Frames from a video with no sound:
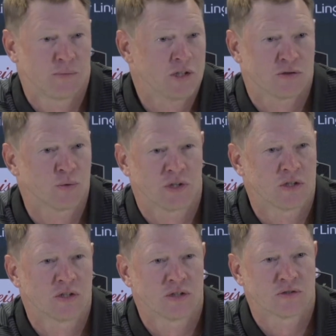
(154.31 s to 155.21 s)
That's the way
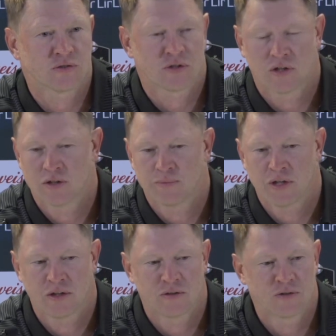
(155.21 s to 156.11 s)
it is.
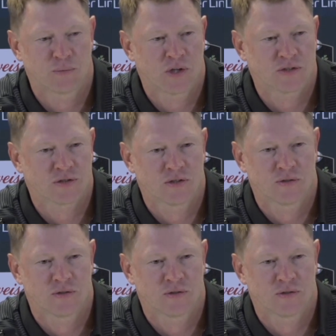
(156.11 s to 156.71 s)
I love Nebraska.